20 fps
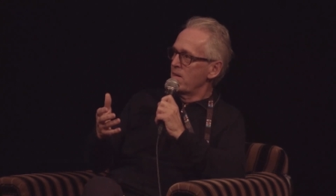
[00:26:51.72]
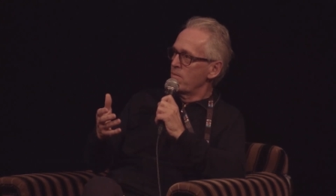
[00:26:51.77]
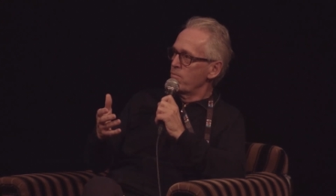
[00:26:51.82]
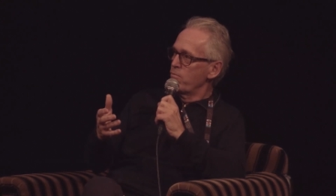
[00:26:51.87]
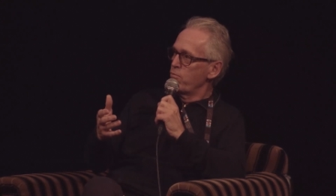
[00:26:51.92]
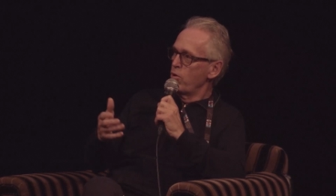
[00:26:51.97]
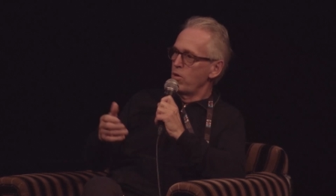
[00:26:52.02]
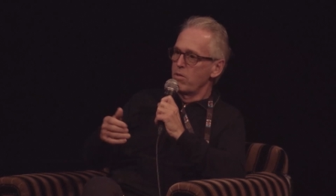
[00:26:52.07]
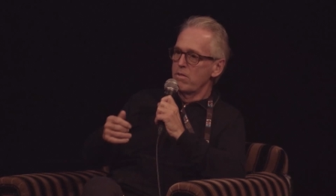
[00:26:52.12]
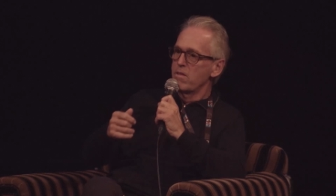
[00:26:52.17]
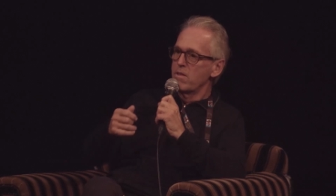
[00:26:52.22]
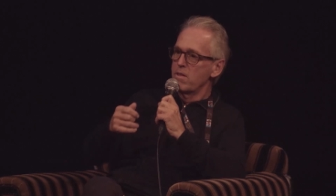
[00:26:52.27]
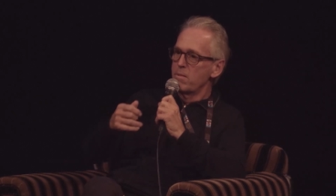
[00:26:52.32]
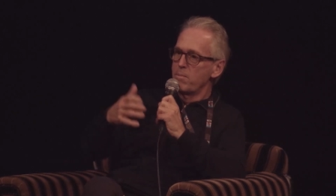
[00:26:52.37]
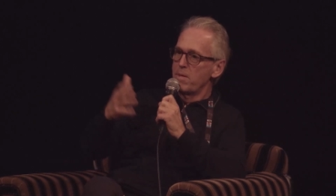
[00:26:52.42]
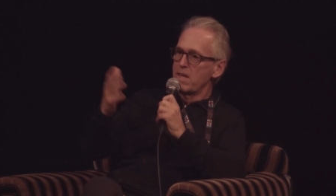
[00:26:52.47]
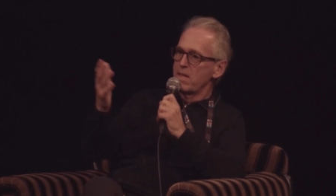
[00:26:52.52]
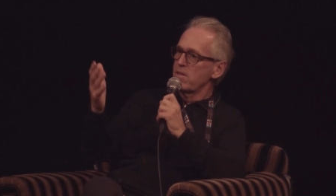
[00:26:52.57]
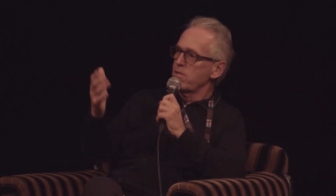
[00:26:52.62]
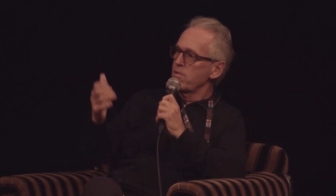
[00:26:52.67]
run the
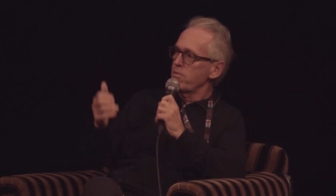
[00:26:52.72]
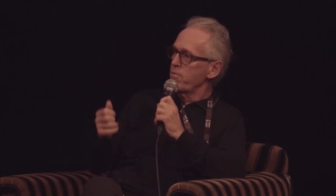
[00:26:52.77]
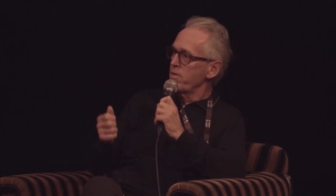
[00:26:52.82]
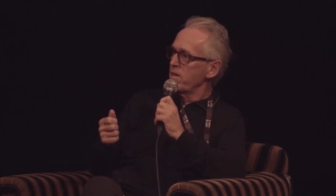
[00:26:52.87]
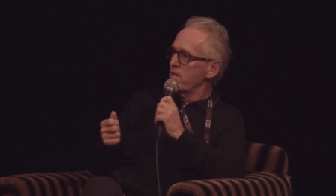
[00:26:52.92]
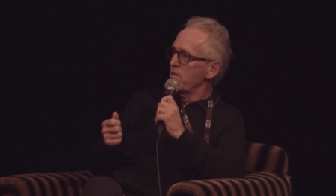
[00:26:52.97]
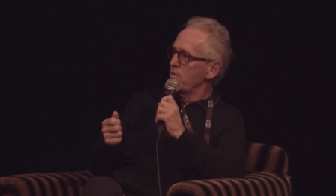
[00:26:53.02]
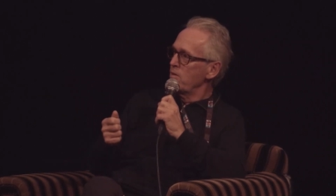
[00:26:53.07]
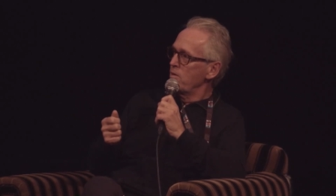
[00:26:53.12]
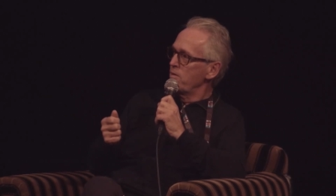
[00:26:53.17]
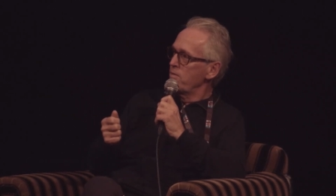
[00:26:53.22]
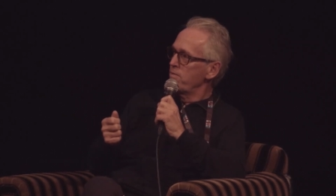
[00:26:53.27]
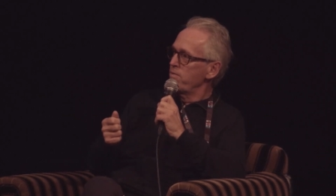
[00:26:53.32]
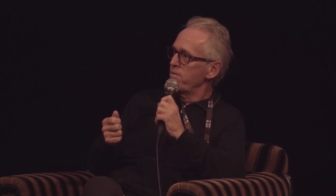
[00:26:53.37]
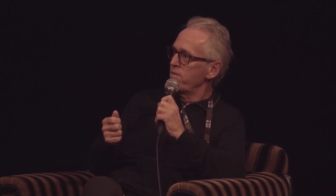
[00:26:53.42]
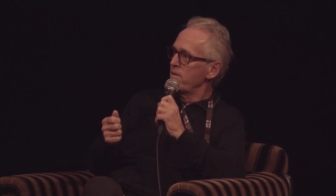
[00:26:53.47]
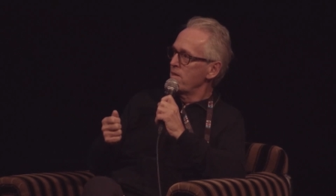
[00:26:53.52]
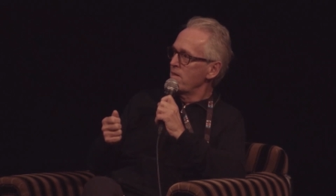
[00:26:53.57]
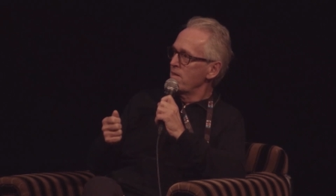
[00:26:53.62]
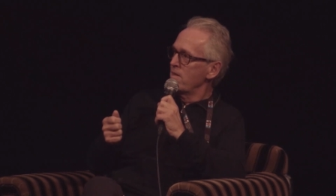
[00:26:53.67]
ministry
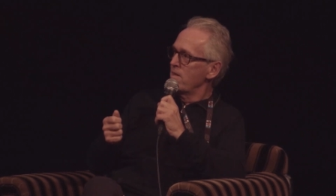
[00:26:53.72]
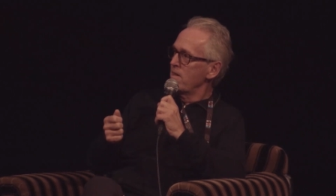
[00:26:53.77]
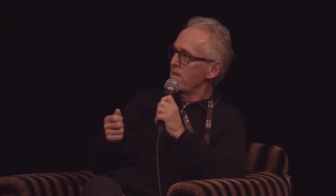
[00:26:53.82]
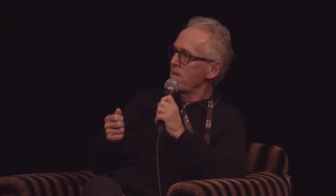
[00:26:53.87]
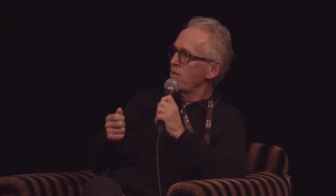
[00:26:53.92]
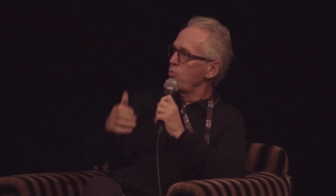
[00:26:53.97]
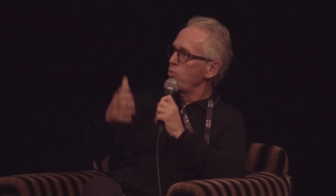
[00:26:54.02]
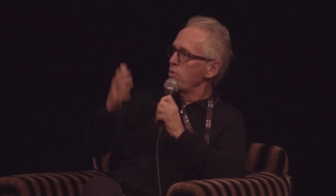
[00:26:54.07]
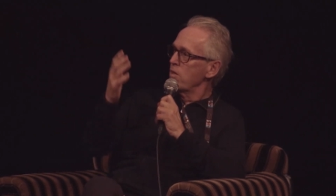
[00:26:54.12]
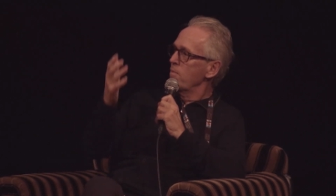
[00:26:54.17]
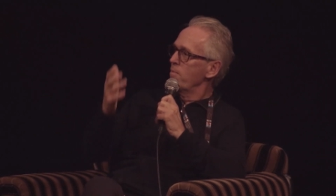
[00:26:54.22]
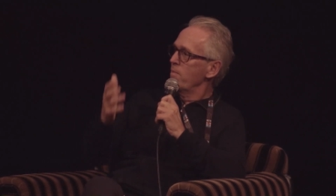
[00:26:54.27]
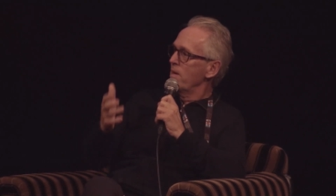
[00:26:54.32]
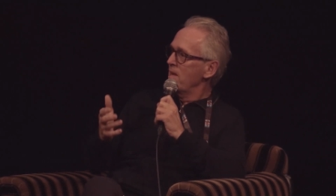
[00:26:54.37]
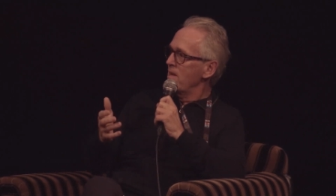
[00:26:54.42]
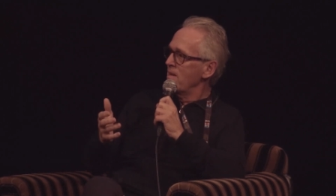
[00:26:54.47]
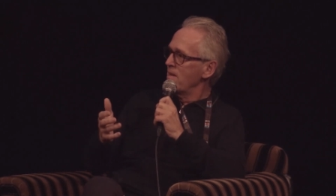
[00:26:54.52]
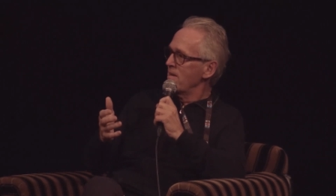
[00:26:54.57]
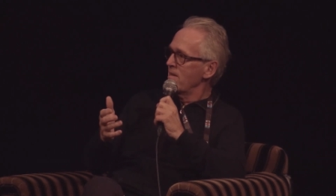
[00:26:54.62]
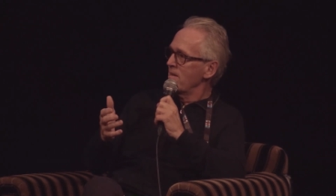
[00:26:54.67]
of the
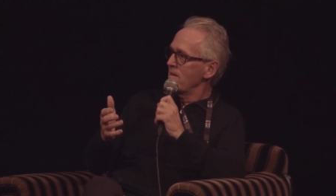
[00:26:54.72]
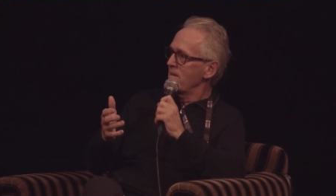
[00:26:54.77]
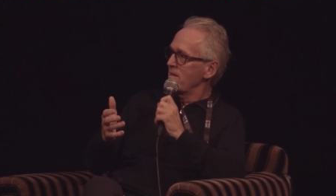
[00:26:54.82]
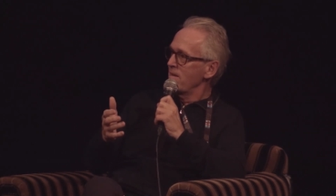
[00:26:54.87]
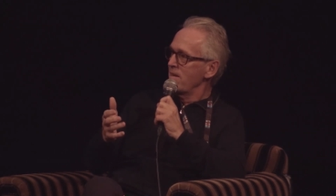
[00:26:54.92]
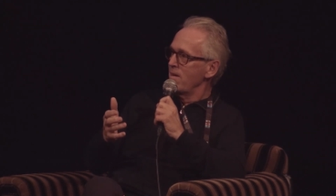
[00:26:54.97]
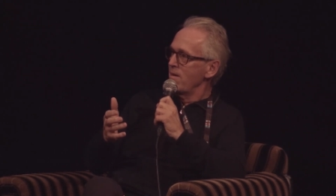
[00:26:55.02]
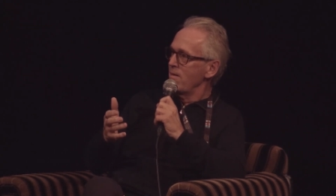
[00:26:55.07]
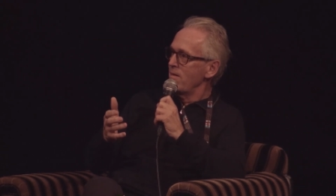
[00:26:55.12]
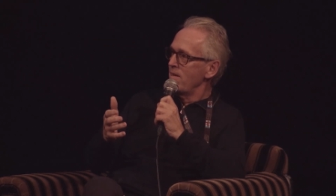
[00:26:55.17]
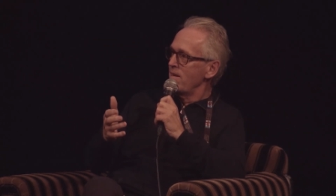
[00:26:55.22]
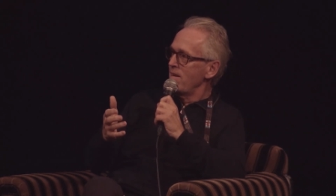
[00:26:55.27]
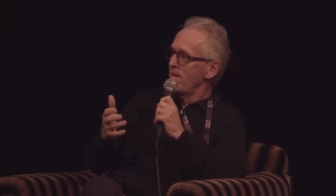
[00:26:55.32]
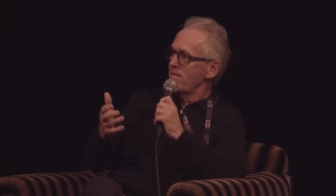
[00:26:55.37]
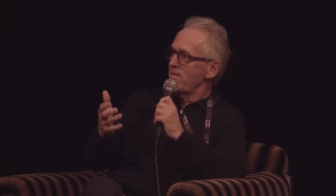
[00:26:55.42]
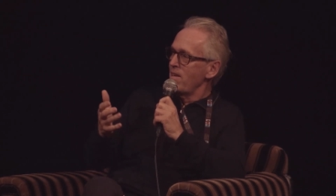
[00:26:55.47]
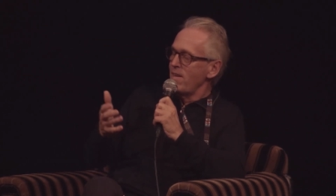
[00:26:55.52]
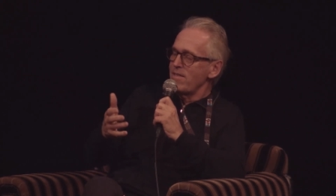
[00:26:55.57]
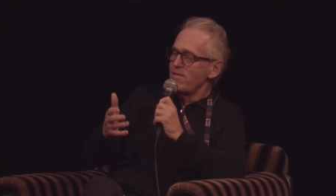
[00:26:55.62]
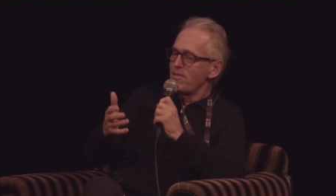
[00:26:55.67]
economy. You know
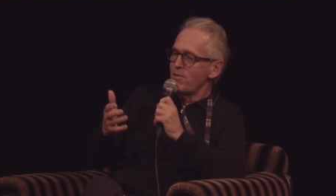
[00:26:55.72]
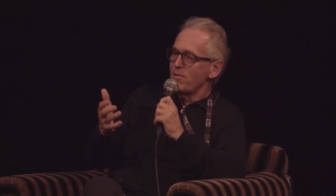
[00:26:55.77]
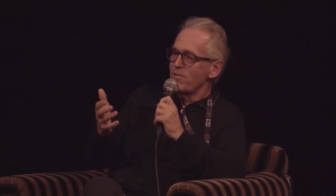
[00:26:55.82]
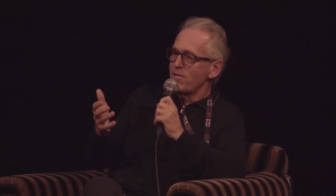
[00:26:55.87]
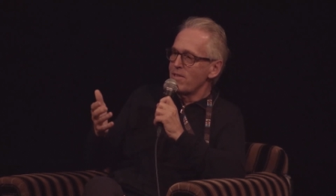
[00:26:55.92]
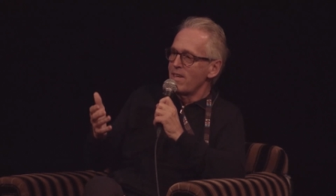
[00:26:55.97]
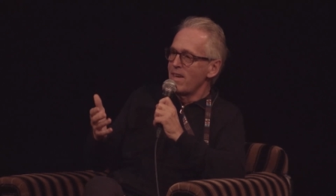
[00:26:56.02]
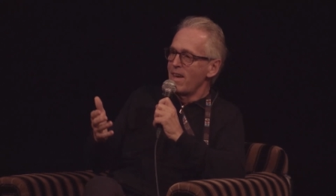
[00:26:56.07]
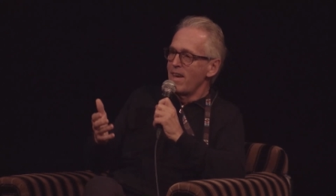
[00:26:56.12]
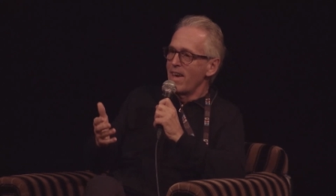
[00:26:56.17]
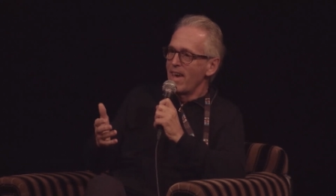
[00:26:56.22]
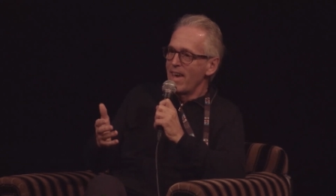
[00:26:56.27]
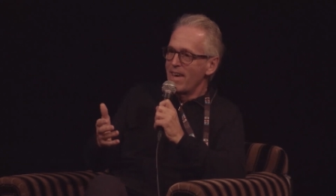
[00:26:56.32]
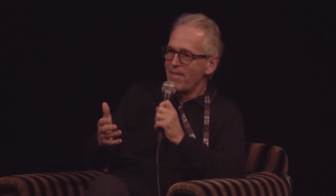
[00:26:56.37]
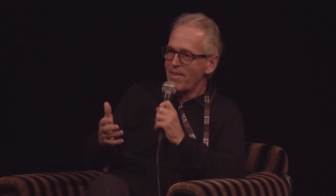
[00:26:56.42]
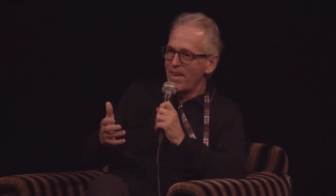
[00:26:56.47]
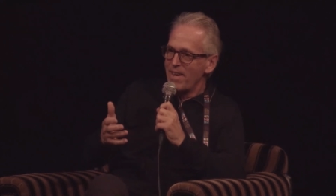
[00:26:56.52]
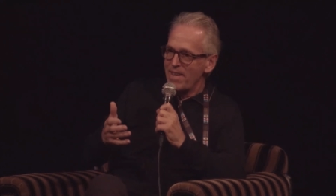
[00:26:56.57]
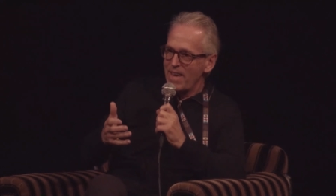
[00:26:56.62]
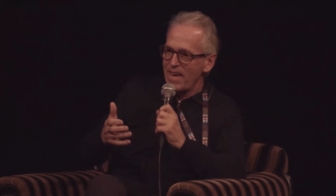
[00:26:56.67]
it, it's just
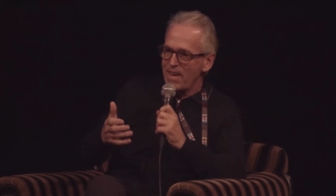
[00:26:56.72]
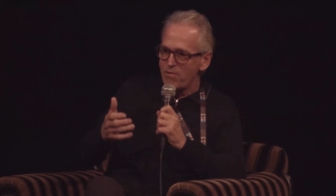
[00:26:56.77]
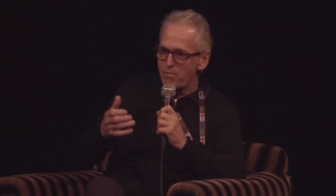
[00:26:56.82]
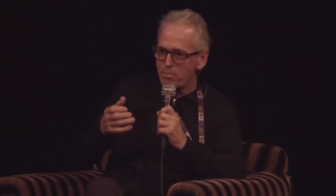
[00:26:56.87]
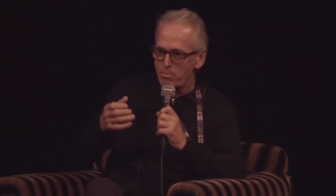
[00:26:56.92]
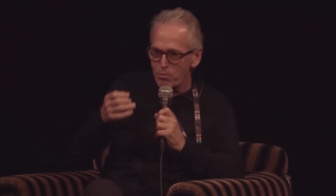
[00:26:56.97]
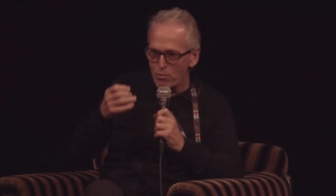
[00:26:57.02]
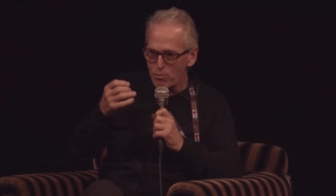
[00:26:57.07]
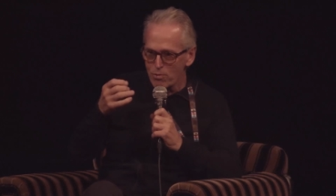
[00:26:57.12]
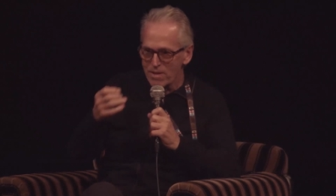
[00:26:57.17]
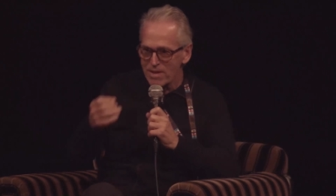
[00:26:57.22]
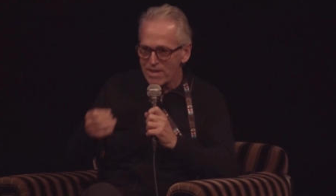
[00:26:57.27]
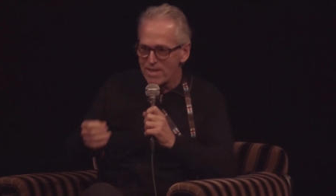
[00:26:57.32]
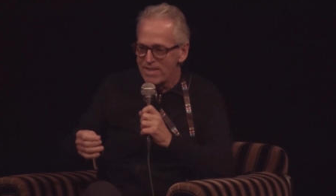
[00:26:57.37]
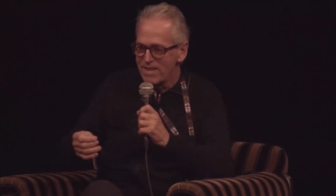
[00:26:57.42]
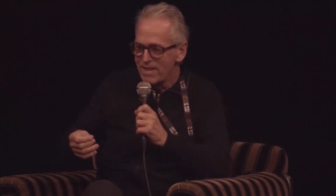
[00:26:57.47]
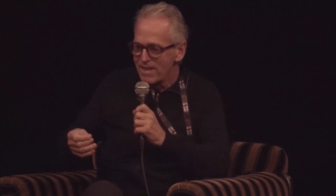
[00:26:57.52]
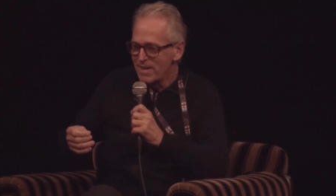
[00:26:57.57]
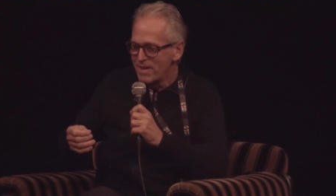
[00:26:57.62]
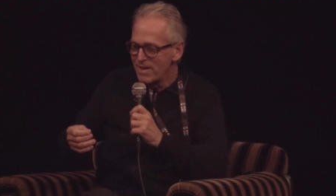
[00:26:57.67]
if
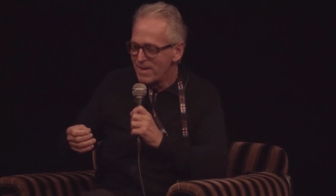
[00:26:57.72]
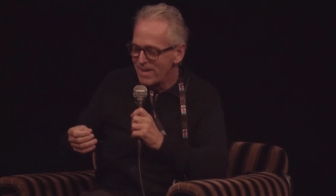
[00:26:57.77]
Putin.